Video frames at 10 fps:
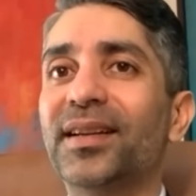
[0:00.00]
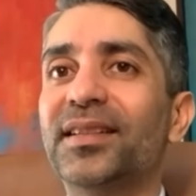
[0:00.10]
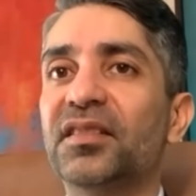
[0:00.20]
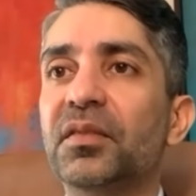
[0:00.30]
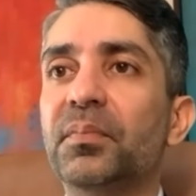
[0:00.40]

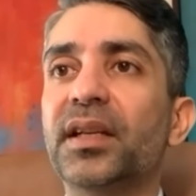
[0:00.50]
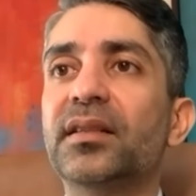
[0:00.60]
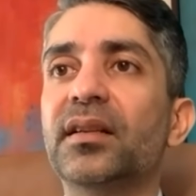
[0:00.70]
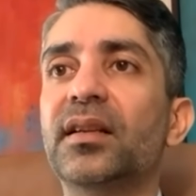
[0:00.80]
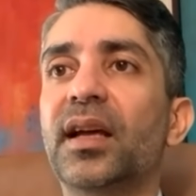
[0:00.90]

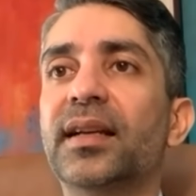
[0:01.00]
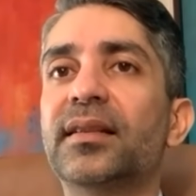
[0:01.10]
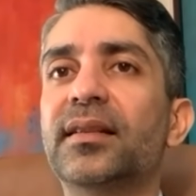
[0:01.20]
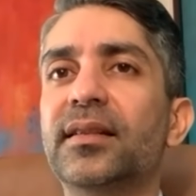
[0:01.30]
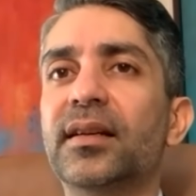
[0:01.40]
participated
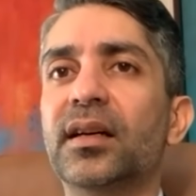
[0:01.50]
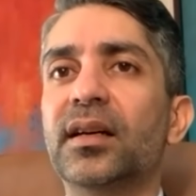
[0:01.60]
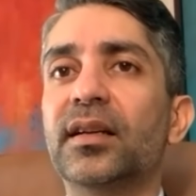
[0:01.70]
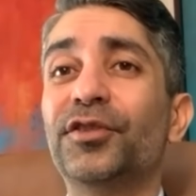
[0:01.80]
at uh,